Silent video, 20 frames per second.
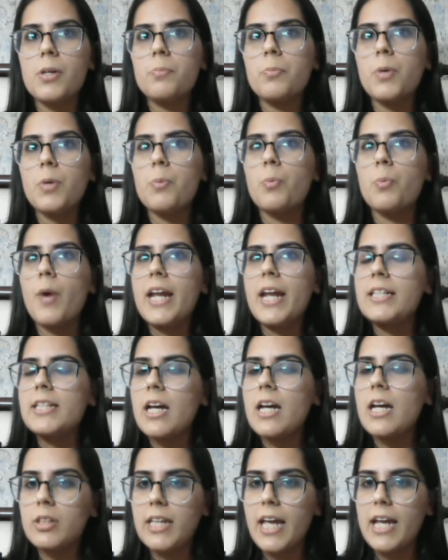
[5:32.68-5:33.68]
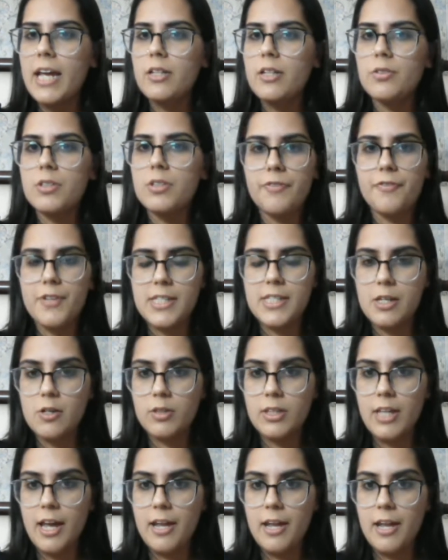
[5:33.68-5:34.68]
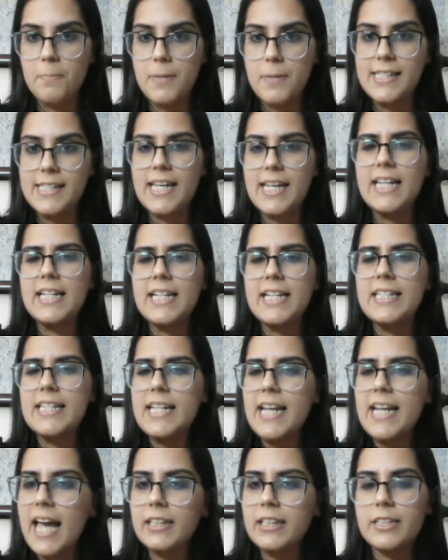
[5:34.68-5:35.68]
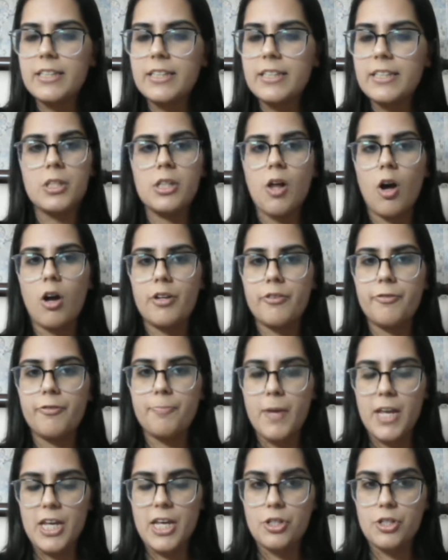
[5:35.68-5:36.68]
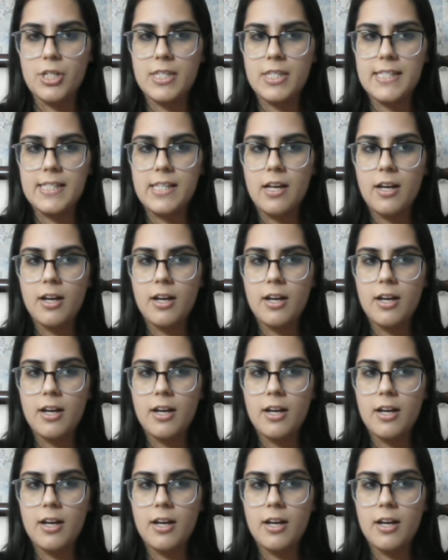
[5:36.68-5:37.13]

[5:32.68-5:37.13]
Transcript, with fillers: we went out there to the physiotherapists, interacted with a lot of patients.